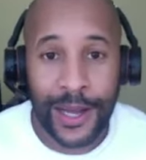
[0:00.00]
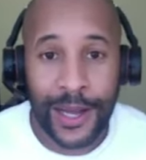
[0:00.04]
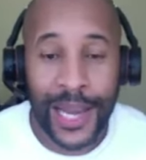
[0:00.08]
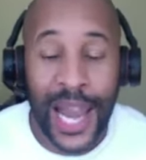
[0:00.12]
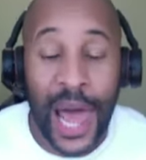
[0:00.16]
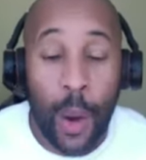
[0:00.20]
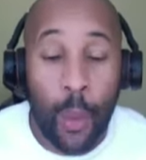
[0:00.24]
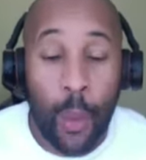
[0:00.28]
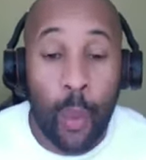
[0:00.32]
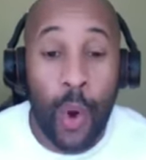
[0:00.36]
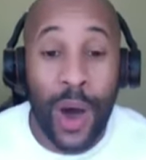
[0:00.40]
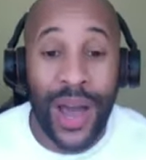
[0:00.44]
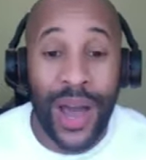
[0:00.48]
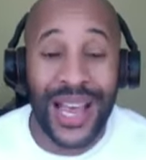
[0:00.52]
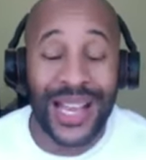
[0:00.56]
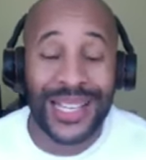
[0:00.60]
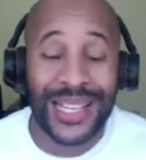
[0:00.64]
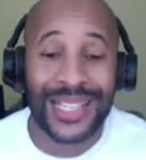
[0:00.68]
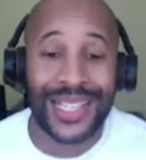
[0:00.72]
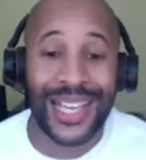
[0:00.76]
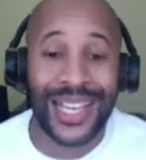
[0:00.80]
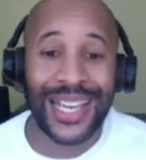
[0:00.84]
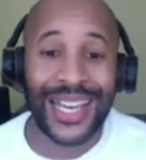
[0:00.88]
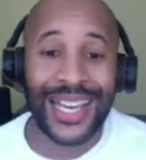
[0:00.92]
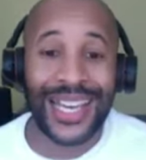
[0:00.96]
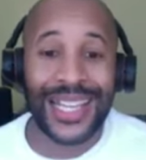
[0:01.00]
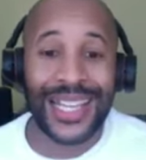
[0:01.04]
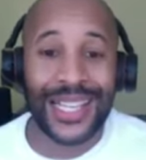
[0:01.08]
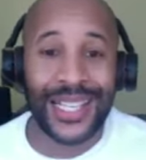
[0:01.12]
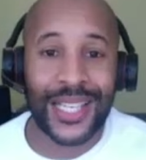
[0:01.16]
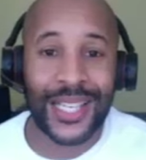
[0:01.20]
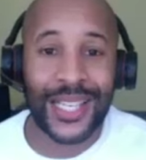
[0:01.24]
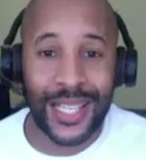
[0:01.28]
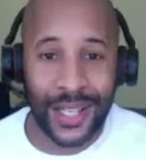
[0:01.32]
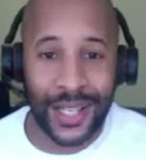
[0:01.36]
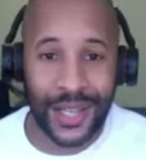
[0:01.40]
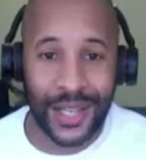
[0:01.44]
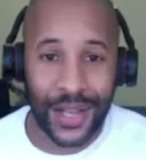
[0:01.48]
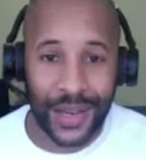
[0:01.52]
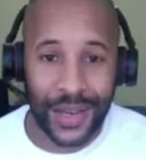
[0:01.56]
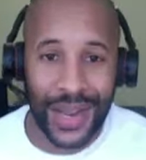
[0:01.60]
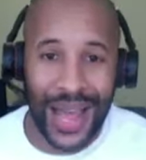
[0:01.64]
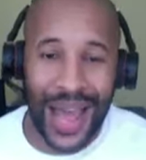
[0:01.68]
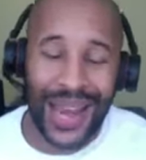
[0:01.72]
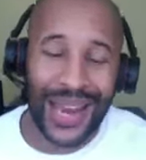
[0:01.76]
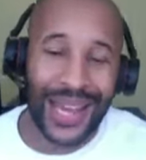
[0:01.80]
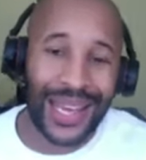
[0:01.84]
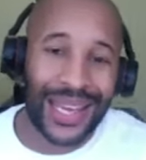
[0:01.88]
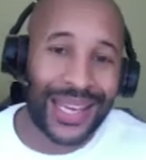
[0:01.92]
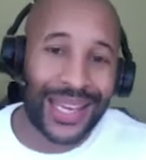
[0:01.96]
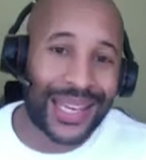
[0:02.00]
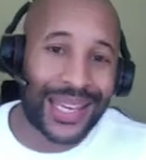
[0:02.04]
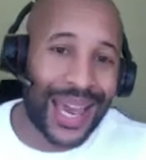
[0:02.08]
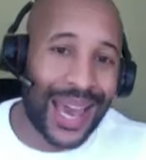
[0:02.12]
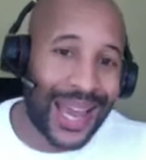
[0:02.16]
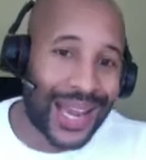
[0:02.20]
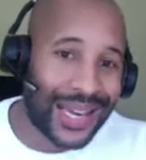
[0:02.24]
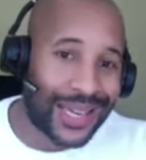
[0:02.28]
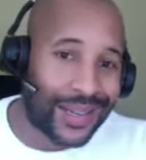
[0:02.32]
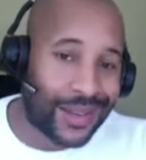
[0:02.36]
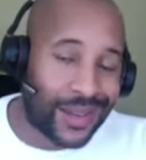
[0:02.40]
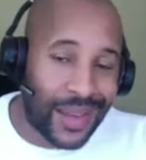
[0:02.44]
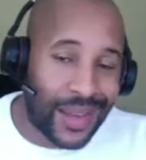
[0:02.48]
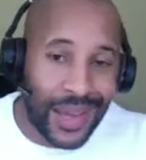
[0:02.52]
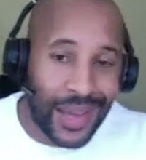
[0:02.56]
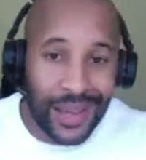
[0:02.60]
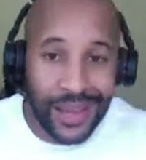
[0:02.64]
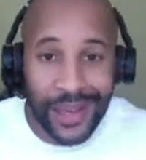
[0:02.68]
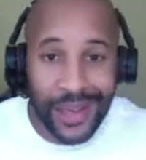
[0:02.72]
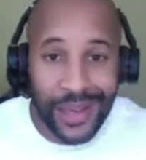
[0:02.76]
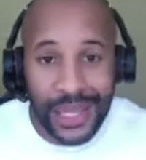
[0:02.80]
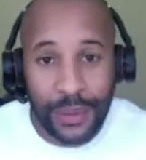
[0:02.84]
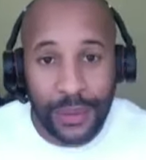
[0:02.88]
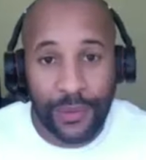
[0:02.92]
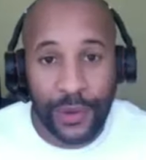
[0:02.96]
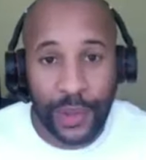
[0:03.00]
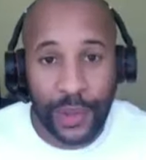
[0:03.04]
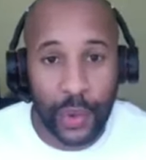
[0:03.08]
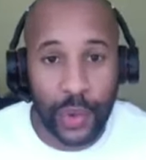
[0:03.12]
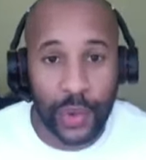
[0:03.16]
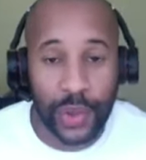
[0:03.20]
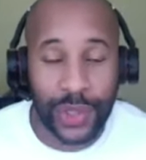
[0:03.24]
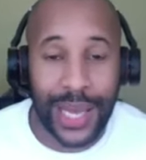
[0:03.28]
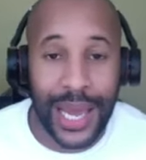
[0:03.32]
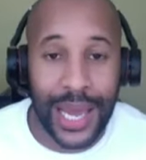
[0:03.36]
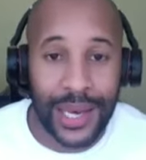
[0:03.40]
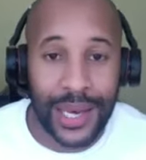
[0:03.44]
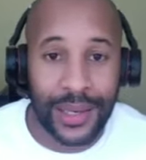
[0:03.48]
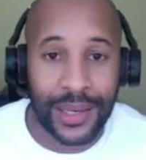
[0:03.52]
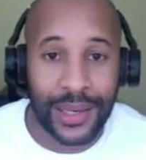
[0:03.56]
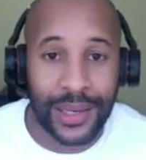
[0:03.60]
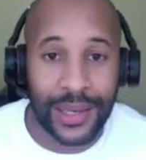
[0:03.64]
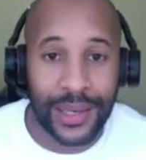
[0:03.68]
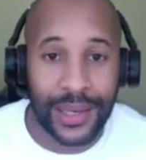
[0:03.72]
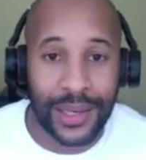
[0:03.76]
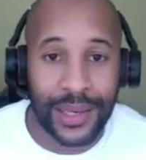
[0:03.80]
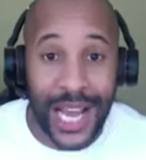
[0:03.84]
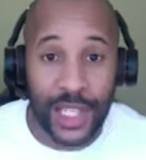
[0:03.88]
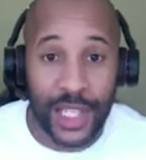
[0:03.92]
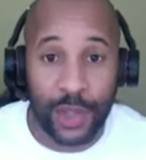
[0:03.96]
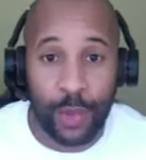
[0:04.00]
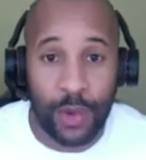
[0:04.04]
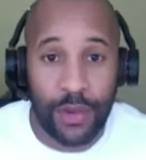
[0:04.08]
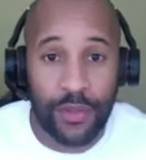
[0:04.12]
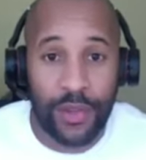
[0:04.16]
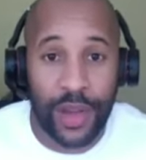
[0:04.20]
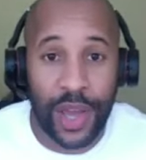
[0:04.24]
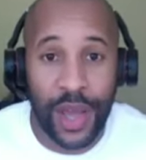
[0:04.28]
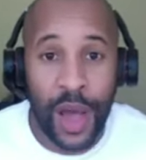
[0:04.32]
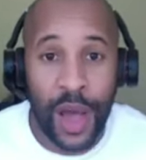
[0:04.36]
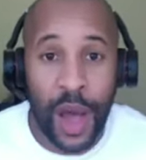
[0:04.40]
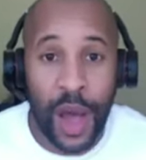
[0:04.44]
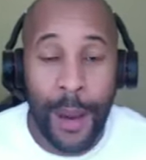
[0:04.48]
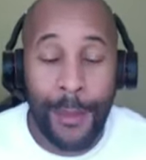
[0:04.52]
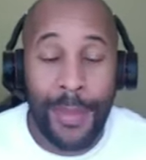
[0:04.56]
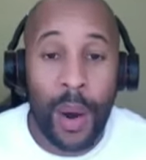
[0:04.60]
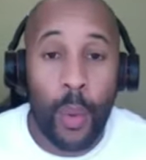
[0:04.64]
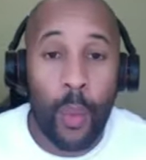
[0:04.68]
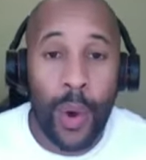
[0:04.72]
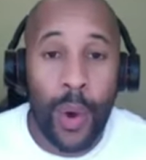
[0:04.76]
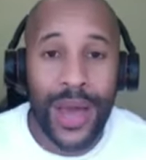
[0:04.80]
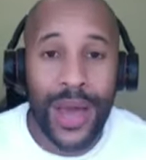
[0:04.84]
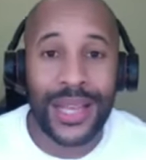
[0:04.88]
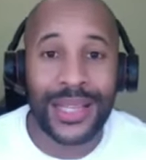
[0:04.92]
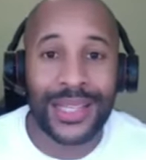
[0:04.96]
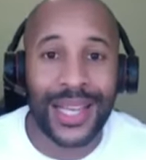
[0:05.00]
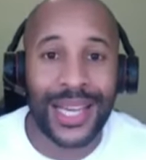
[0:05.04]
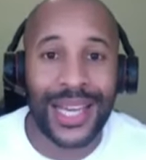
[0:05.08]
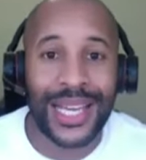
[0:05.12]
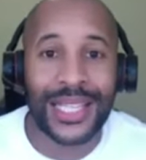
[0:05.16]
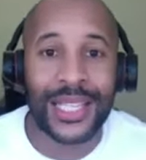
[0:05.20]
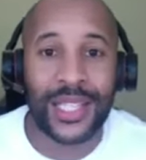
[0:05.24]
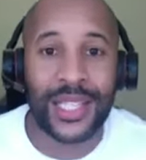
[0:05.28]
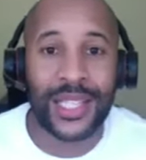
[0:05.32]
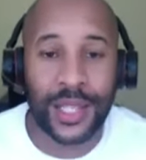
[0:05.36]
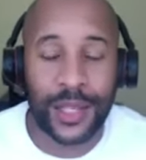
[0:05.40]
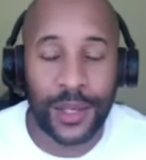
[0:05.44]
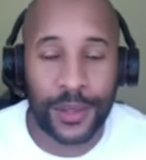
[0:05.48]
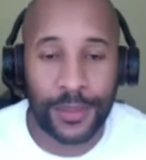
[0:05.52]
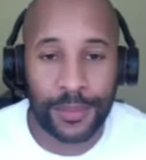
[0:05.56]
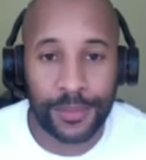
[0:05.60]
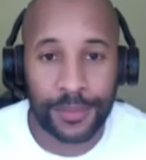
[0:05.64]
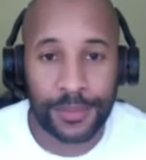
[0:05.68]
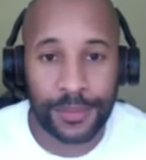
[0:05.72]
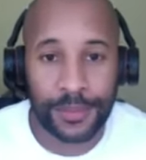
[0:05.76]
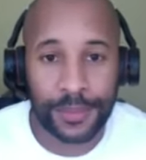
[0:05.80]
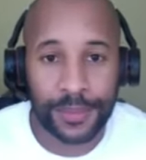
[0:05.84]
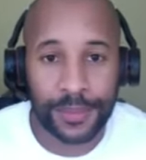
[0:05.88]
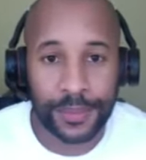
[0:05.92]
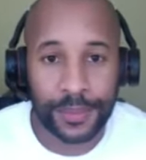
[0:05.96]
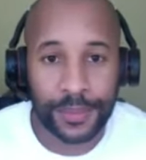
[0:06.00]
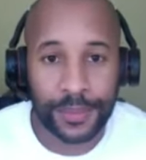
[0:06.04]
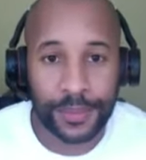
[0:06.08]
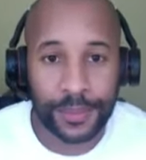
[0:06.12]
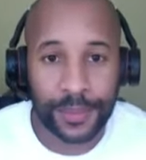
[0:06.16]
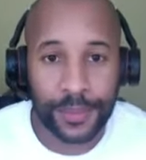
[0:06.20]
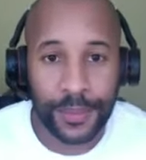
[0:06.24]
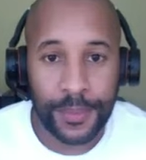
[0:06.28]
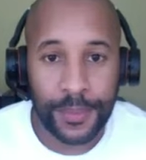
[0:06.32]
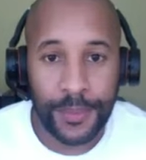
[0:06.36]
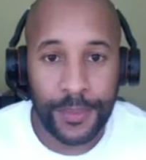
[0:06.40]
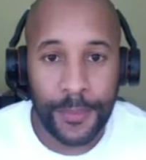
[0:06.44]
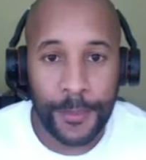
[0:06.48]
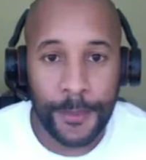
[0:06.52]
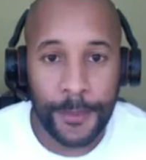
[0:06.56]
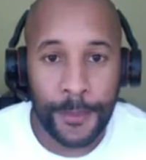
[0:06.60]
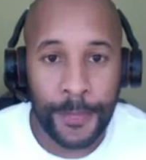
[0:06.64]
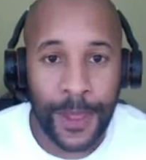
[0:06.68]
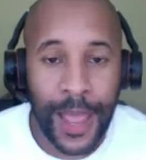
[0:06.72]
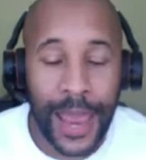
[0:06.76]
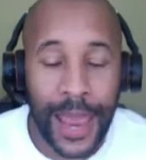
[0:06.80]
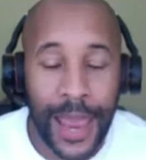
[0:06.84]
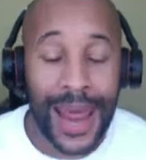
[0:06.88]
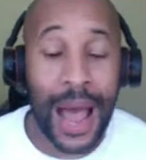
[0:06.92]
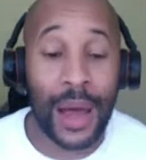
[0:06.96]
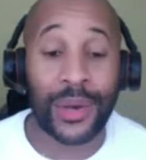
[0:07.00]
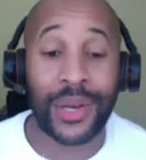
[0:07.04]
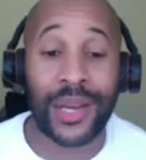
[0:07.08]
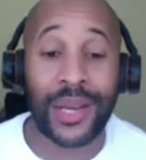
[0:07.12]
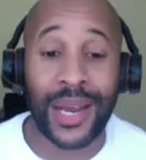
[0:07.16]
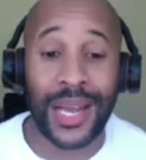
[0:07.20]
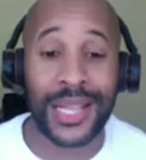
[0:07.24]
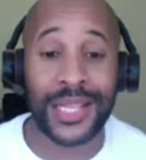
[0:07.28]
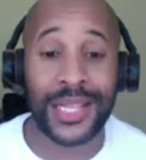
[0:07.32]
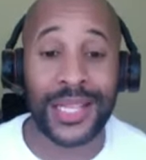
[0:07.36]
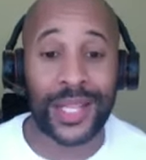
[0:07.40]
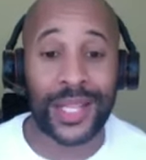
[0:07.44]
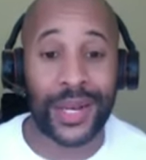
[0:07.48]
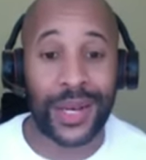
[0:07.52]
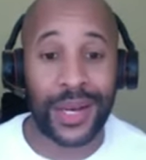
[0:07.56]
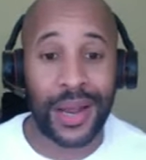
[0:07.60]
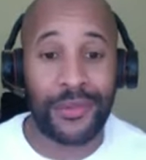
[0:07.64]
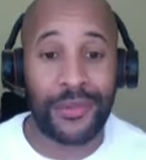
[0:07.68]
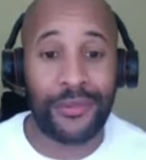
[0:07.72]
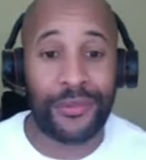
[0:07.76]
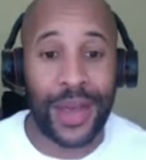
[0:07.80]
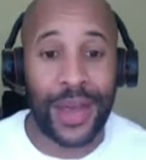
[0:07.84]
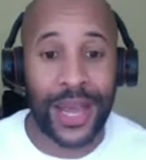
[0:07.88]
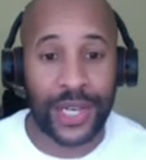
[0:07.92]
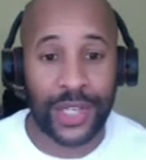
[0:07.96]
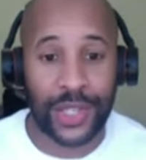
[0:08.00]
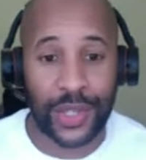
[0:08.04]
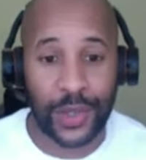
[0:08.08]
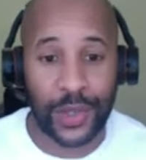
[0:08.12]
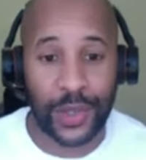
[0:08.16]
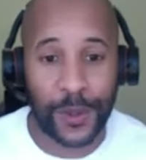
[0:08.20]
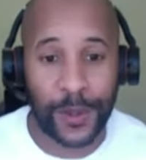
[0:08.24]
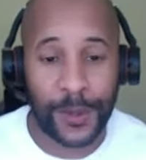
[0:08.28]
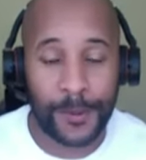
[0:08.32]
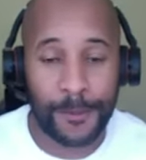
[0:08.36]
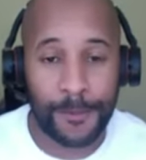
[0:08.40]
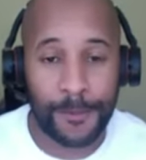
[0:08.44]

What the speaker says: Like, what is the incident? And again, individuals can connect with it, but what is the incident? And how did the incident affect you?